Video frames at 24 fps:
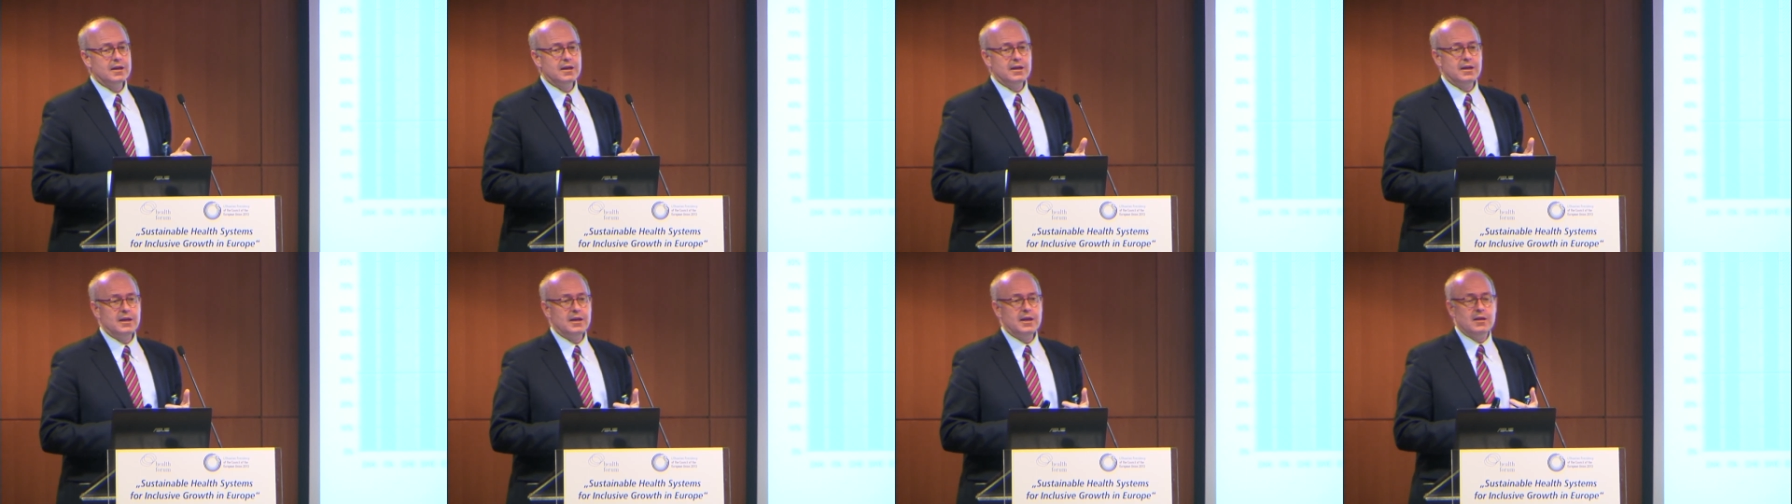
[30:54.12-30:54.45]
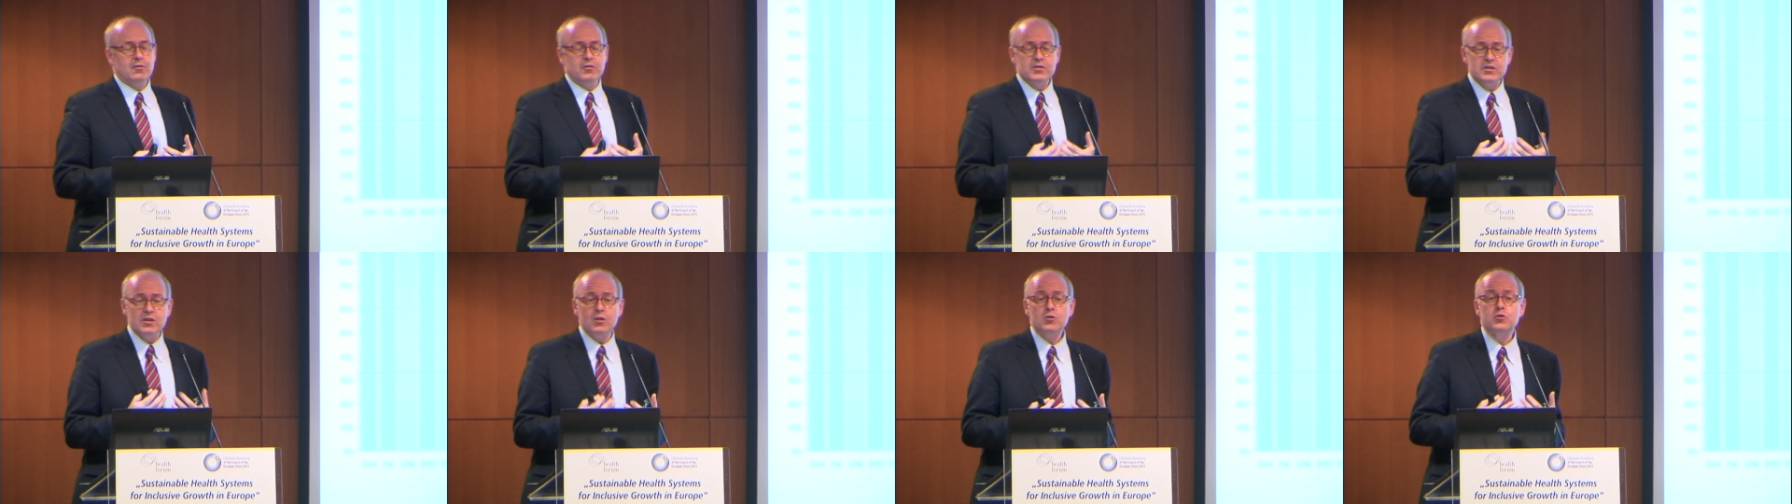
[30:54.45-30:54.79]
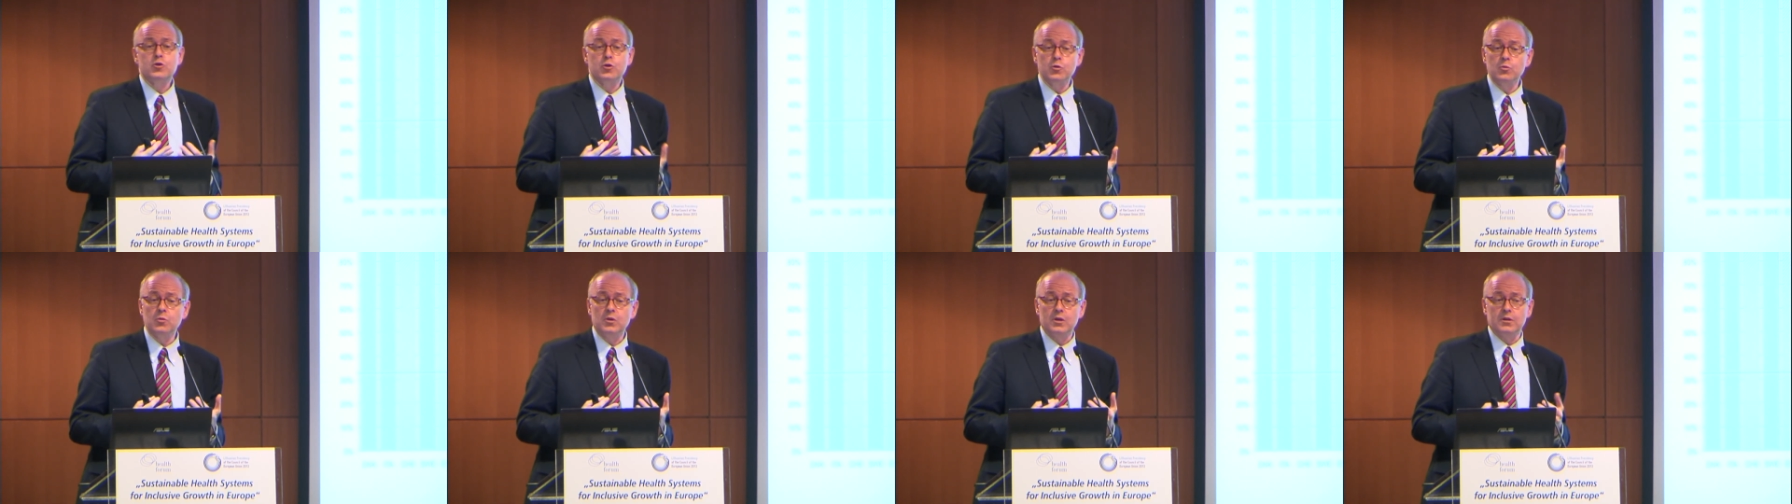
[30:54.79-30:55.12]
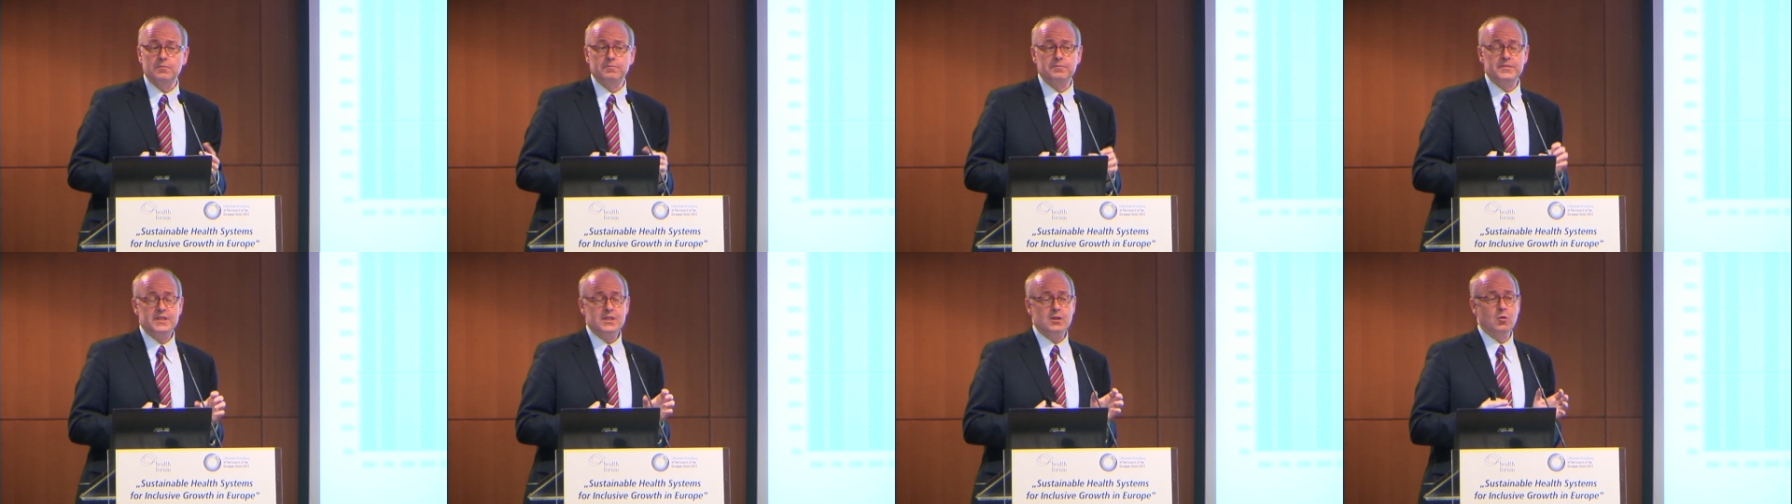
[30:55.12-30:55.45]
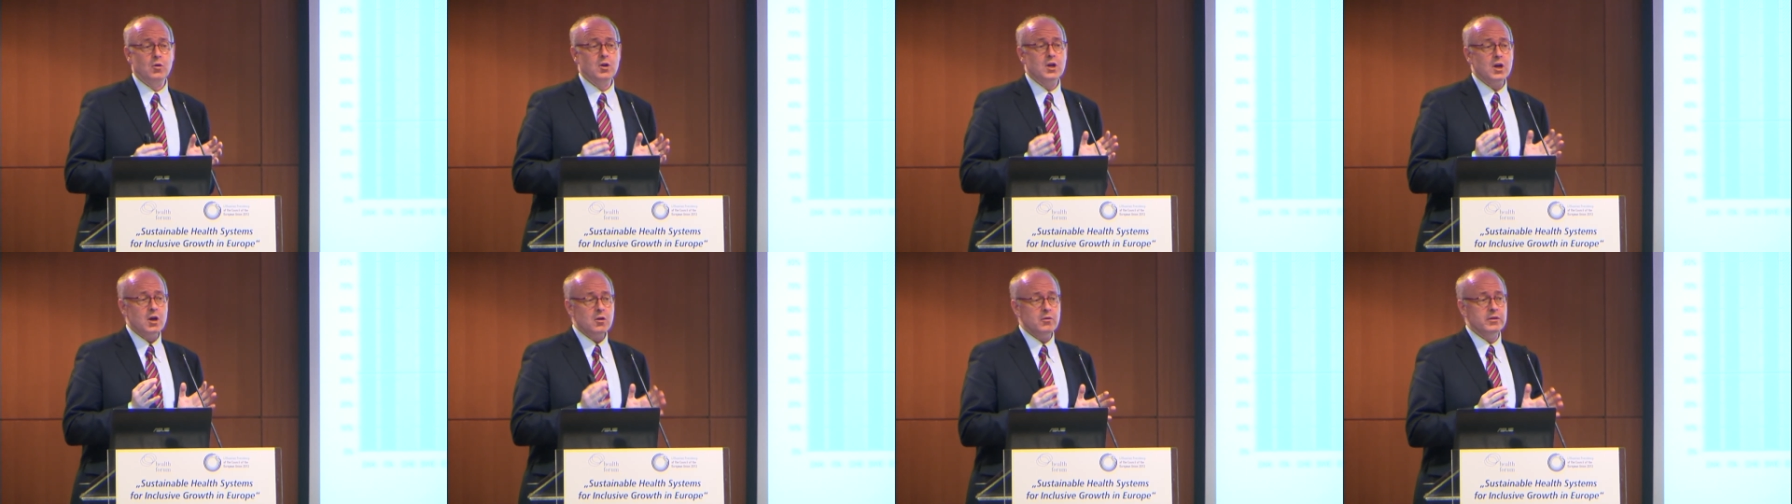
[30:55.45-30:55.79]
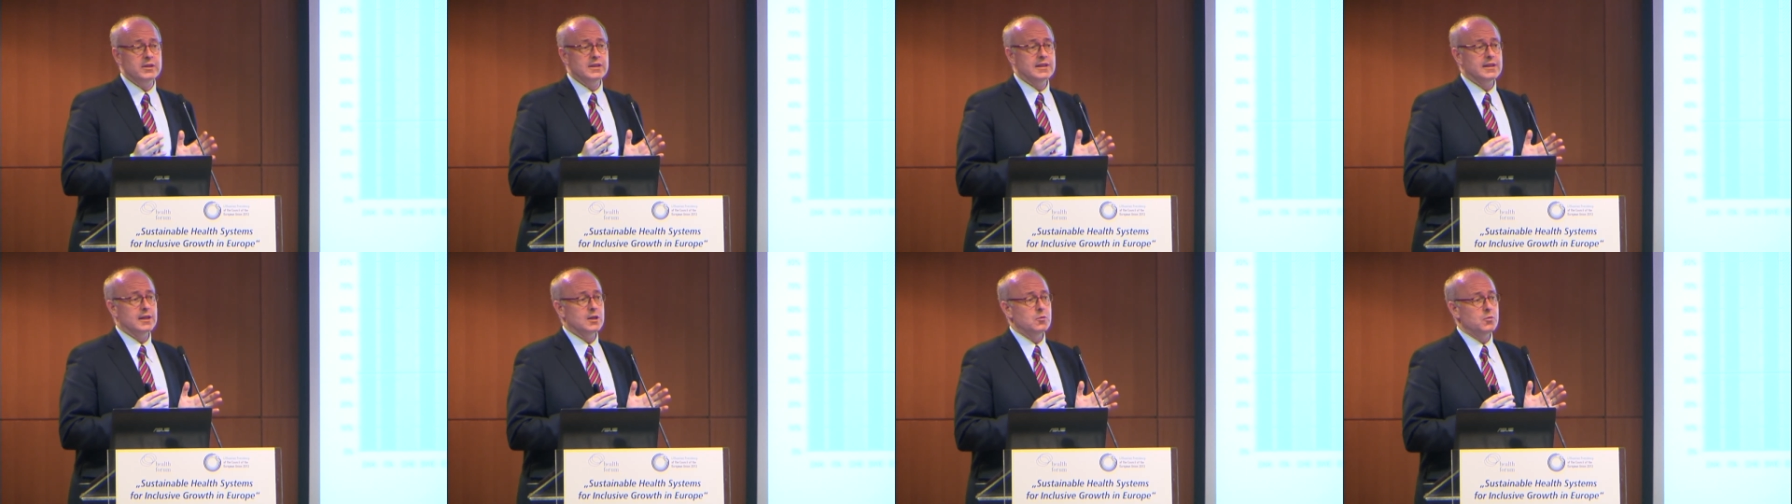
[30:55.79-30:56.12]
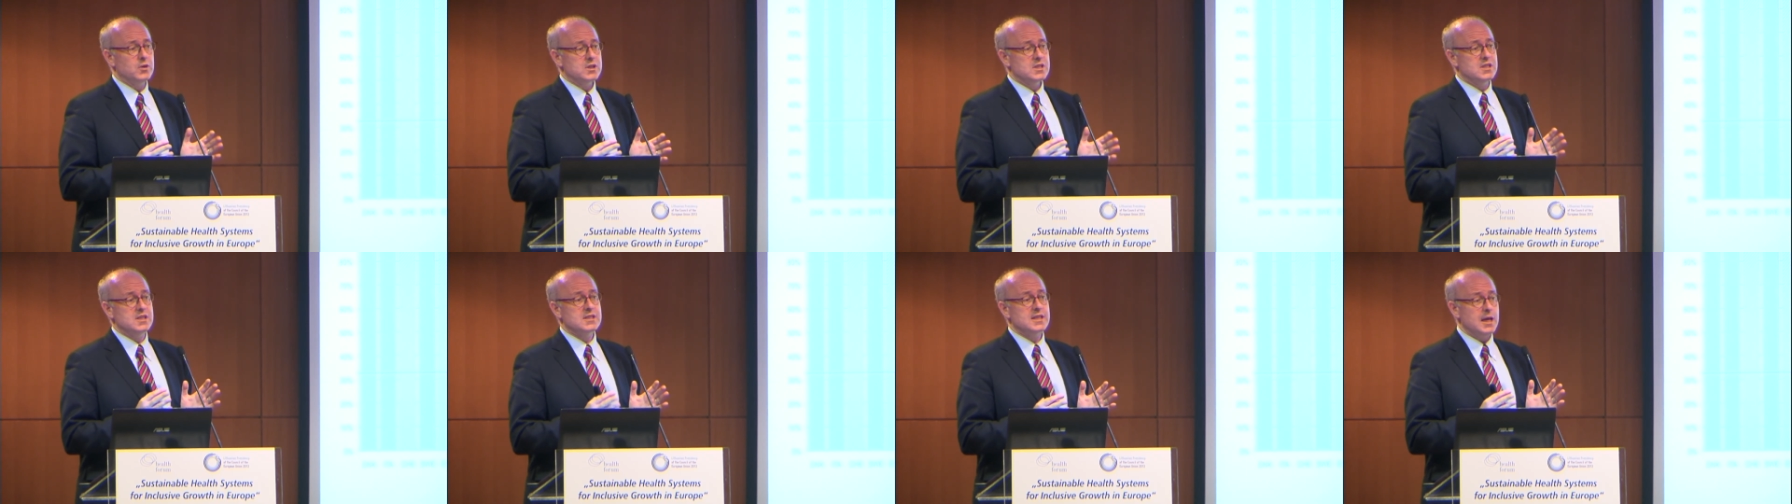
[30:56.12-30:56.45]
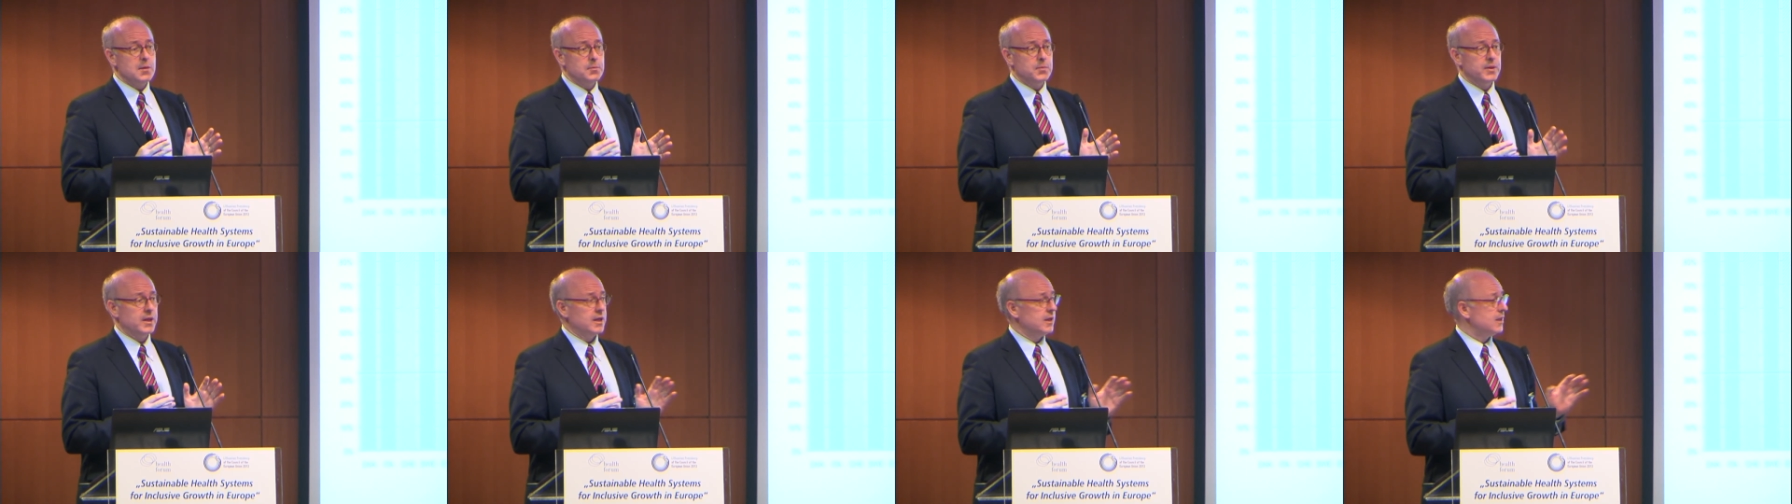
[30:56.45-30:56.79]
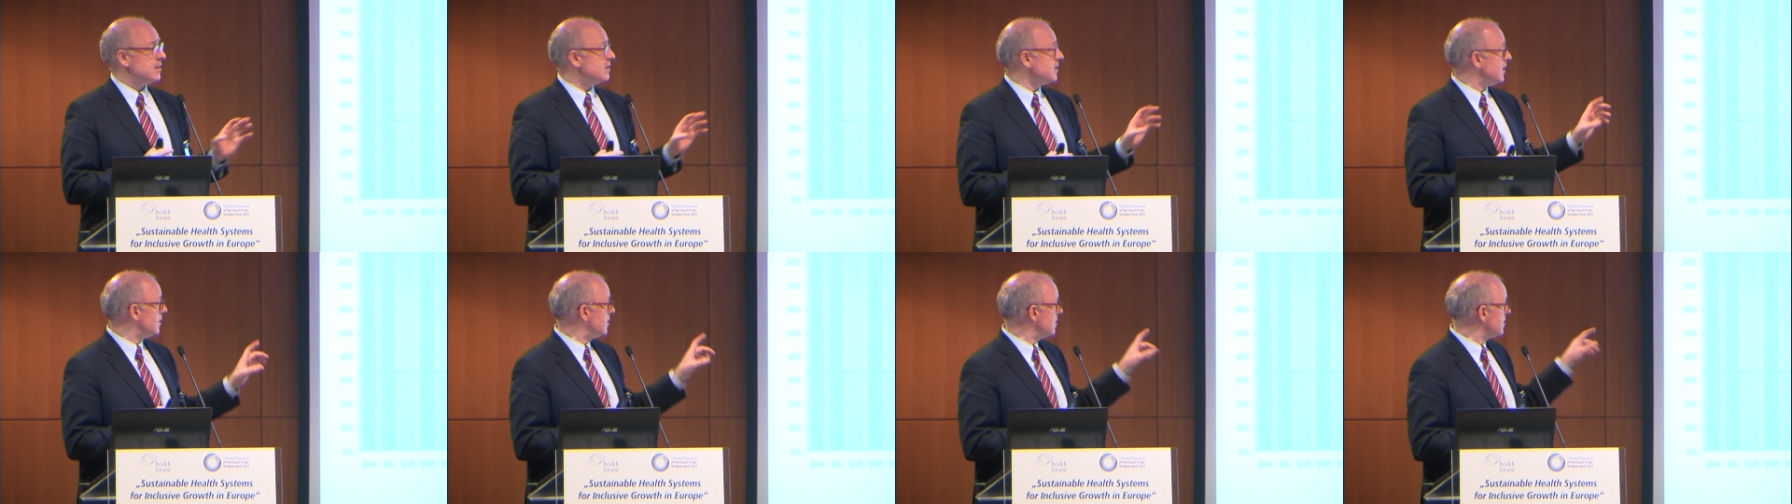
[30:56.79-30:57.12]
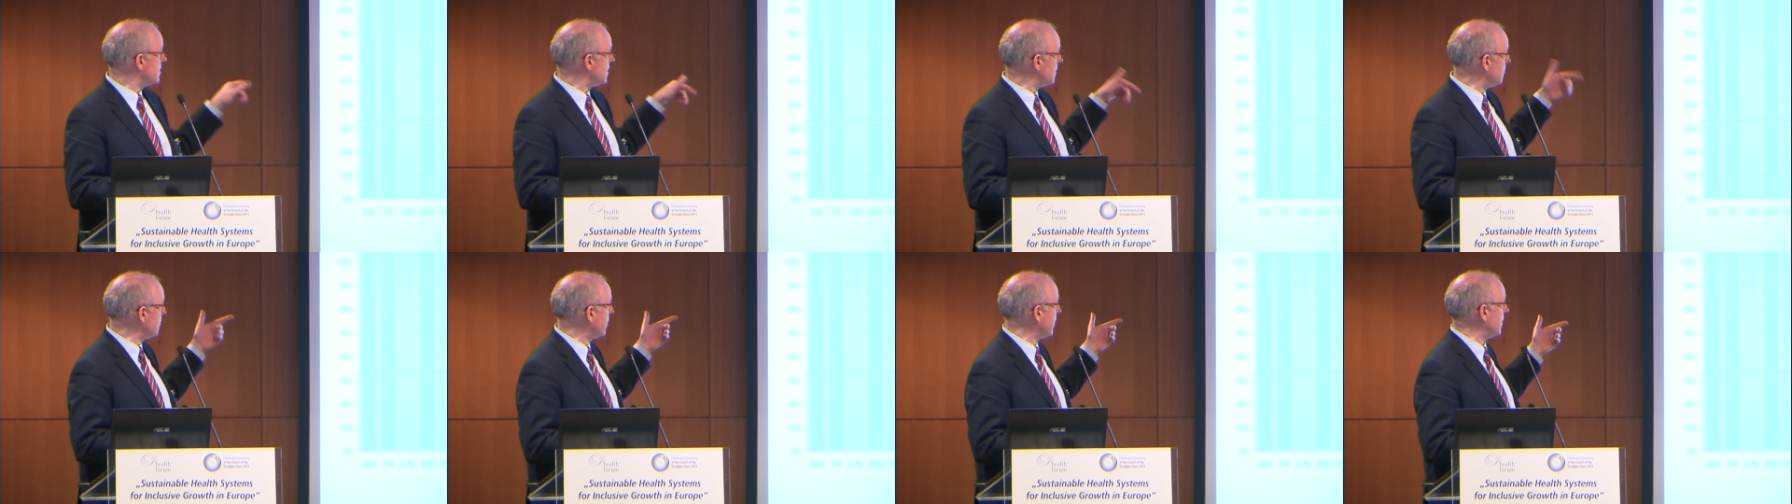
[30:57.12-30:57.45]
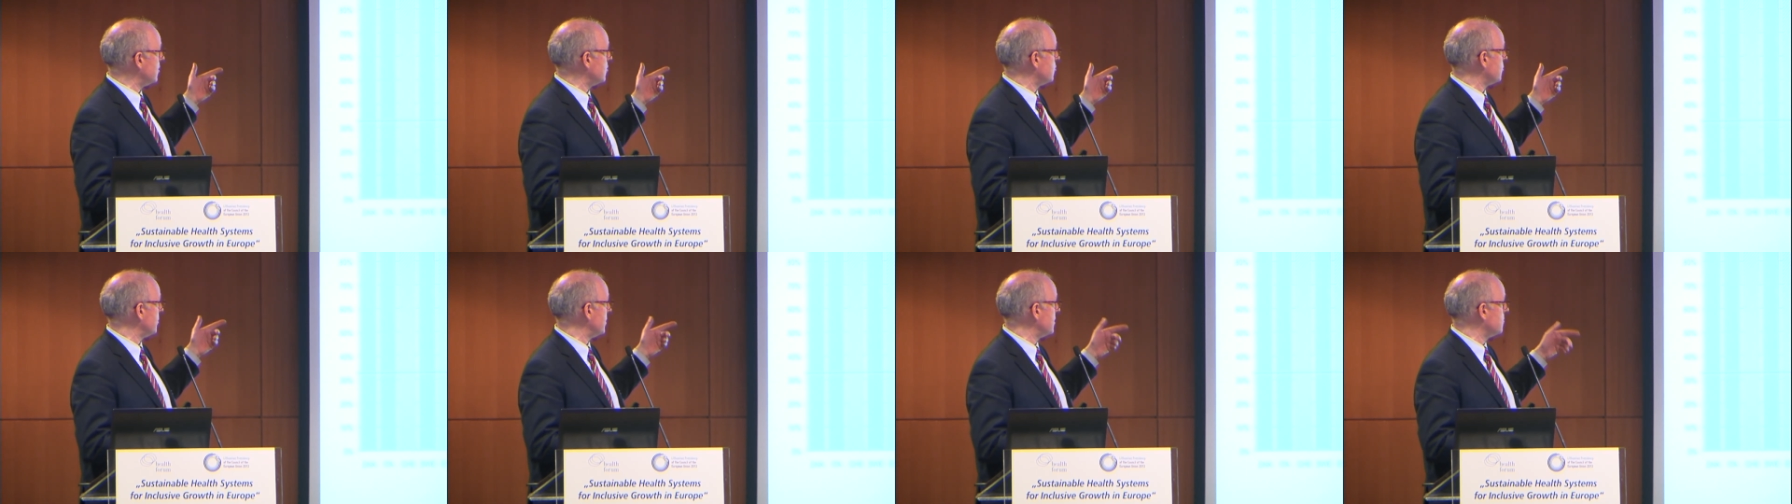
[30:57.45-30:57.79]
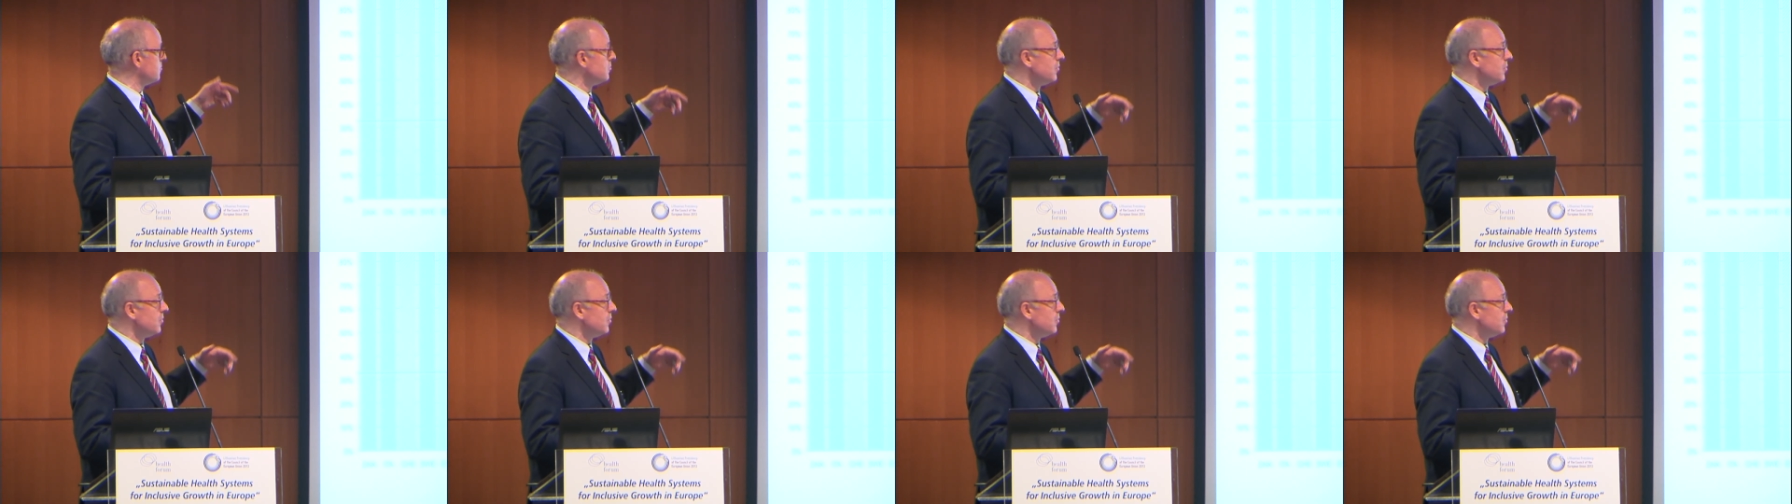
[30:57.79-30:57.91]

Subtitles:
It's not sure. So currently what is happening is that in some countries,